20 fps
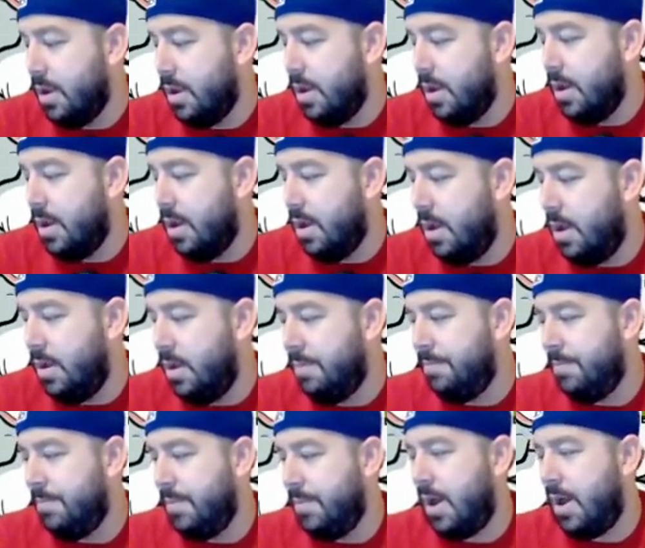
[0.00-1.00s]

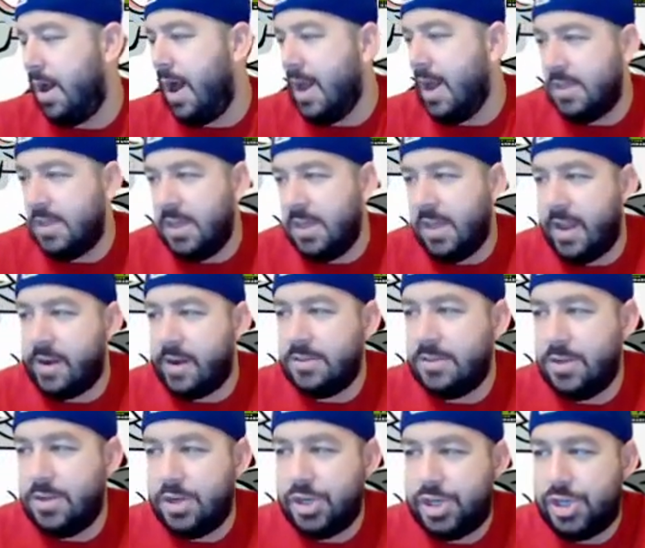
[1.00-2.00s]
Um, I think
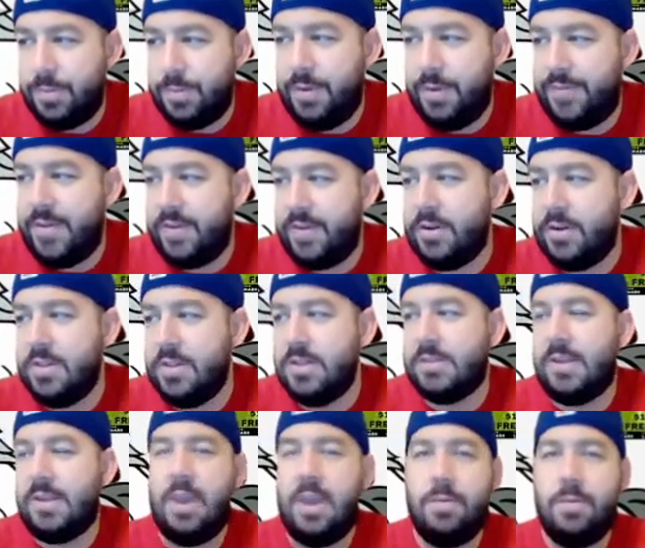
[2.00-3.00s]
Arizona should be favored in
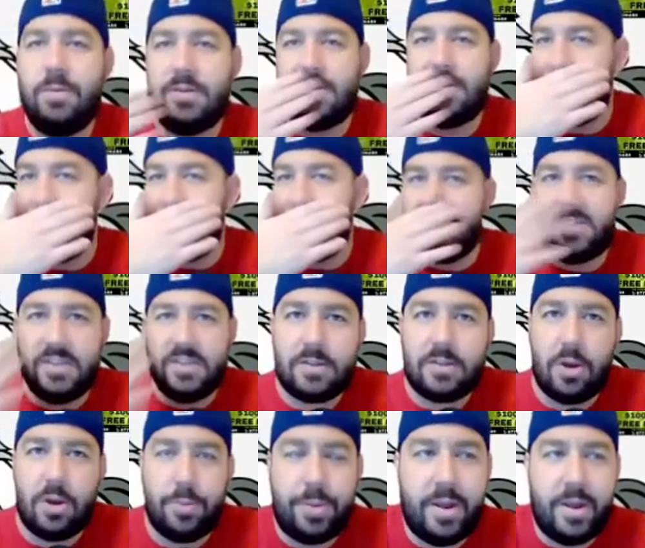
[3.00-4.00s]
this game, but San
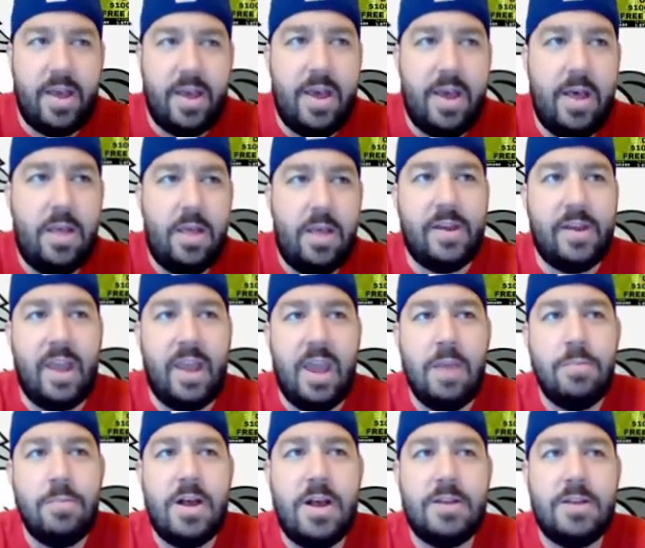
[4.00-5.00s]
Francisco played a hell of a
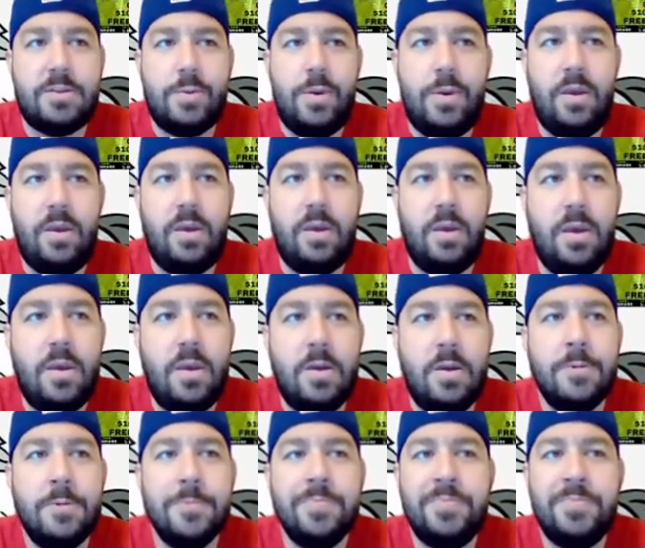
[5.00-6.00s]
game last week.
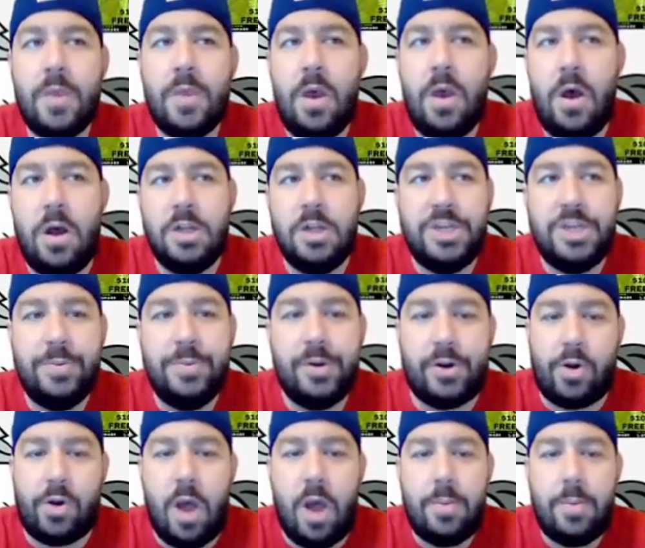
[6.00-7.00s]
Jimmy
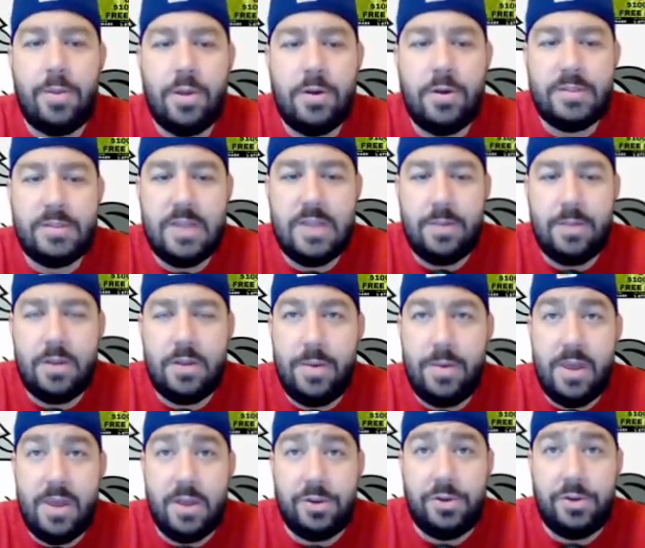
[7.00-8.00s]
Garoppolo stepped up.
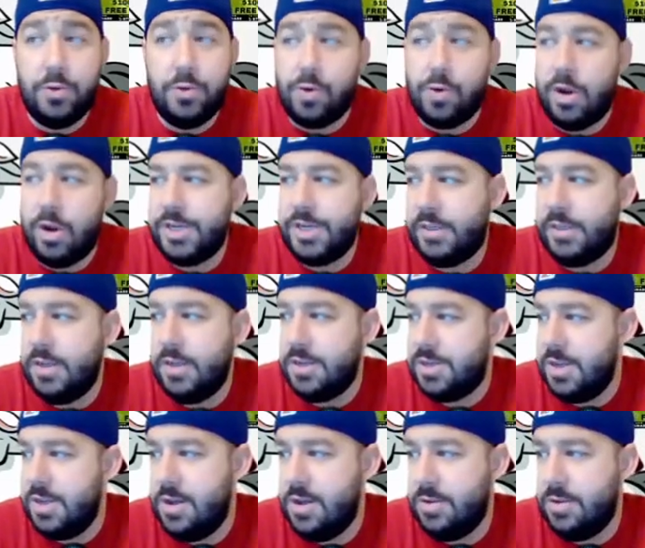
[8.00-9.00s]
He had 2 rushing
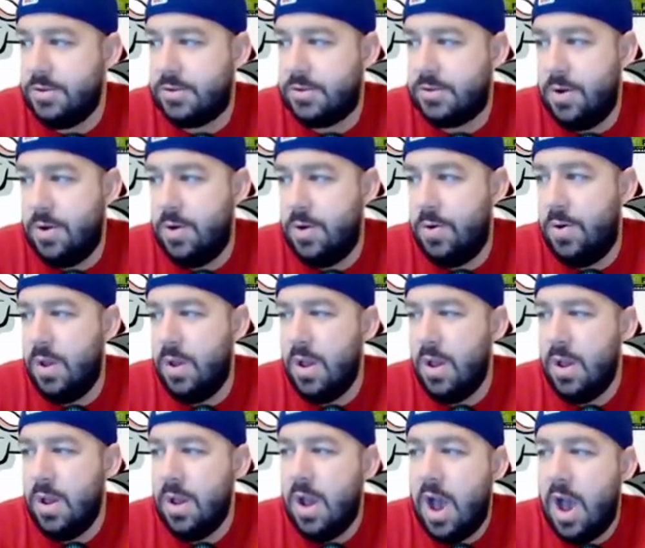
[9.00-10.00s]
touchdowns. So
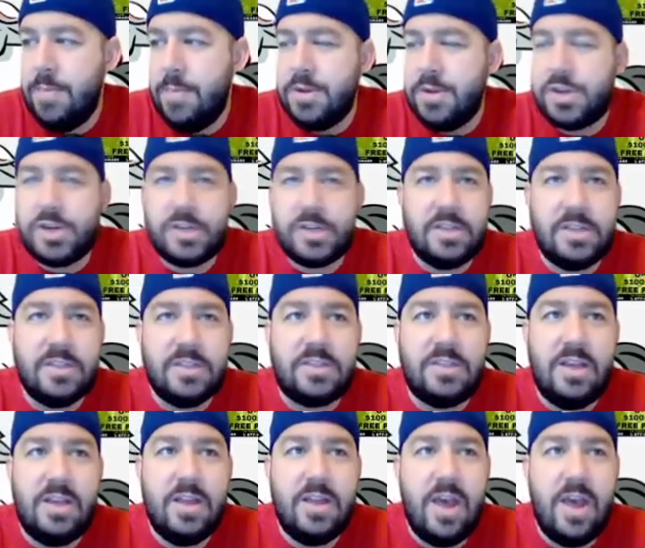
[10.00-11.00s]
I'm interested to
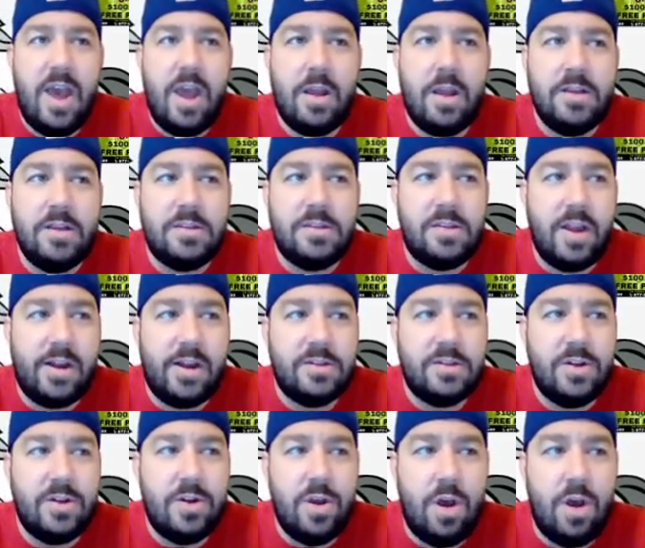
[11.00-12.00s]
see that because
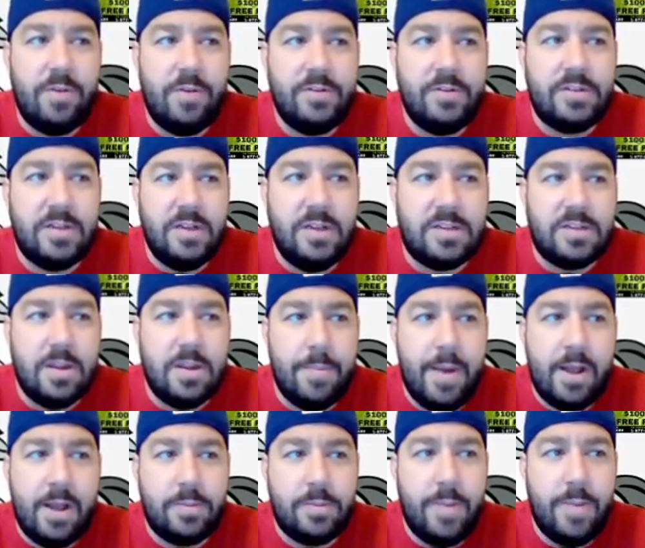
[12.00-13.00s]
Arizona obviously needs to
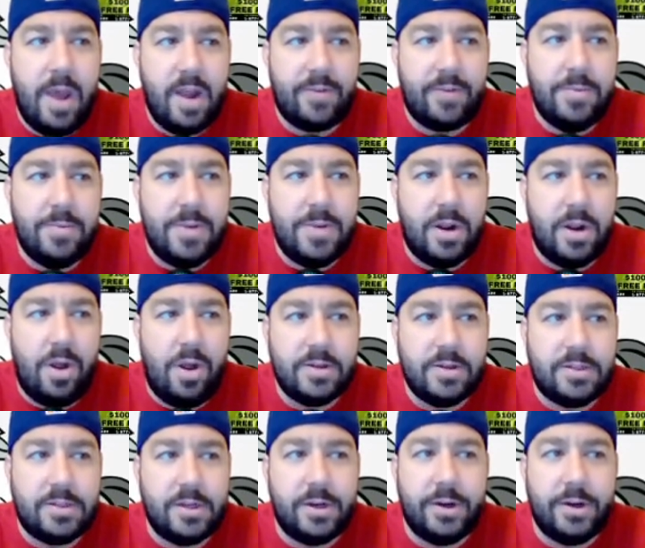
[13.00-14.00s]
bounce back from their
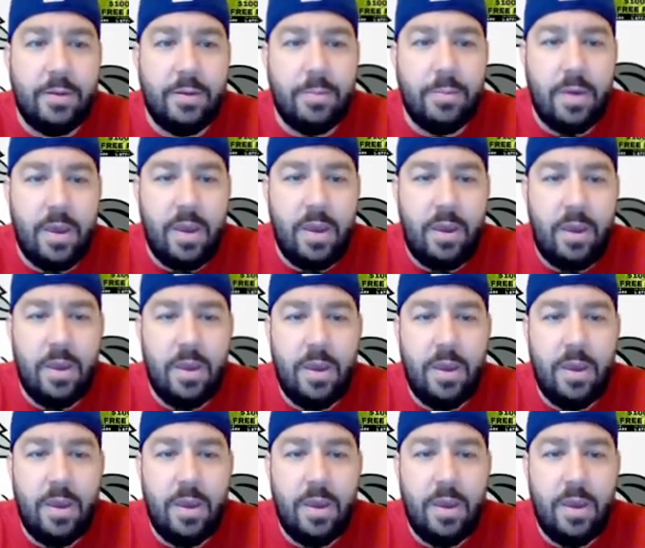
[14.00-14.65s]
loss to Green Bay.